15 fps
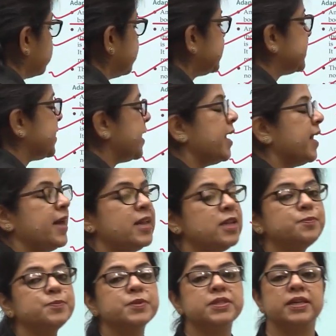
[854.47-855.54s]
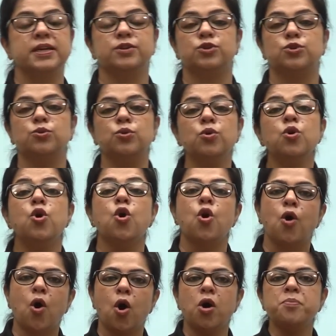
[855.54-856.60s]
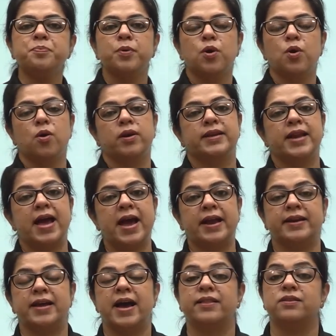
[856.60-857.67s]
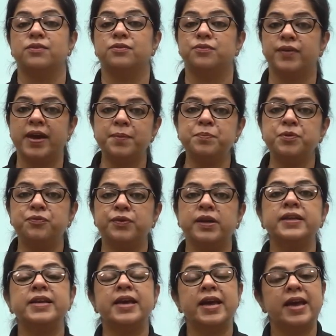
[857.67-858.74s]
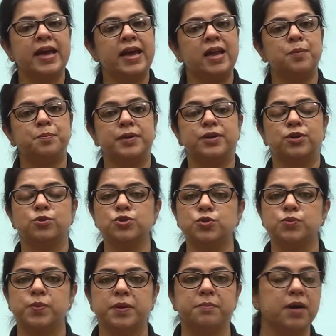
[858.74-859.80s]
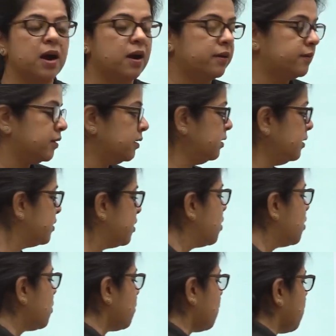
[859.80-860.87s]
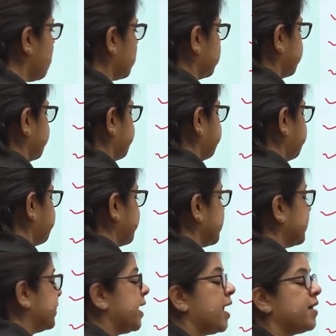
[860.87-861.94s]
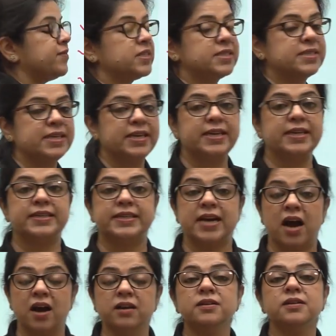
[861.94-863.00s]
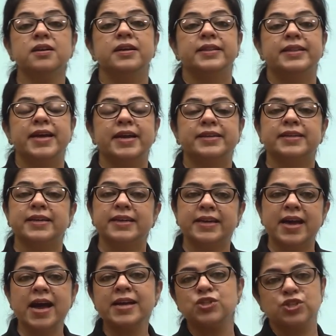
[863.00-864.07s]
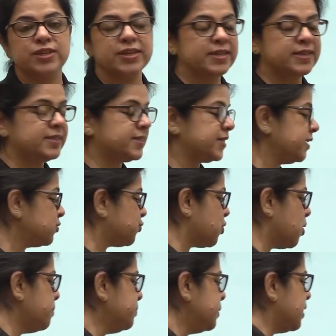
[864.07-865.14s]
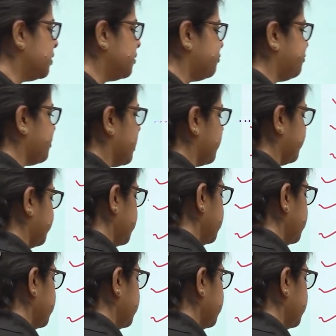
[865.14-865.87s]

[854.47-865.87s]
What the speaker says: This helps it to hop on land and the webbed feet help it to swim under water. They have a sticky tongue that can catch insects from afar.